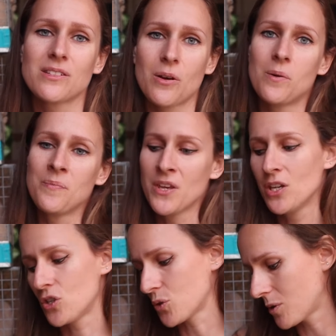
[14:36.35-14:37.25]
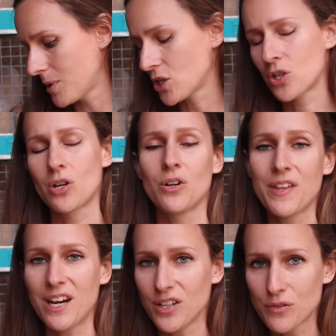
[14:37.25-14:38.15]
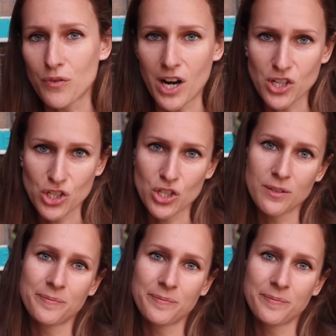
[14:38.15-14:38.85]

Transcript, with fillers: So just wanna make sure that is fresh.